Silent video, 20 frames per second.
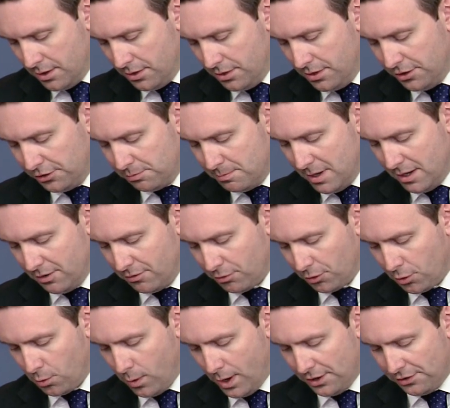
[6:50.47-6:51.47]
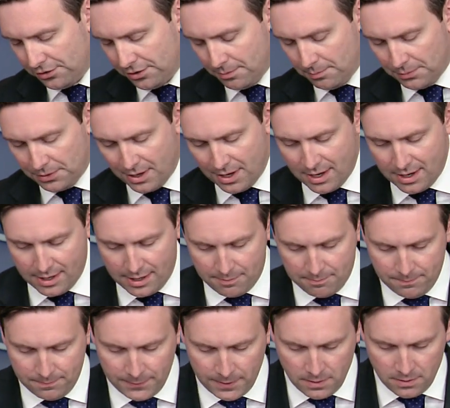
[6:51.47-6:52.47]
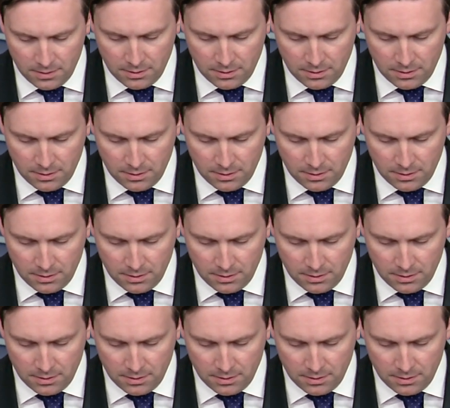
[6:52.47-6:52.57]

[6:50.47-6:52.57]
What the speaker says: this meeting for quite some time.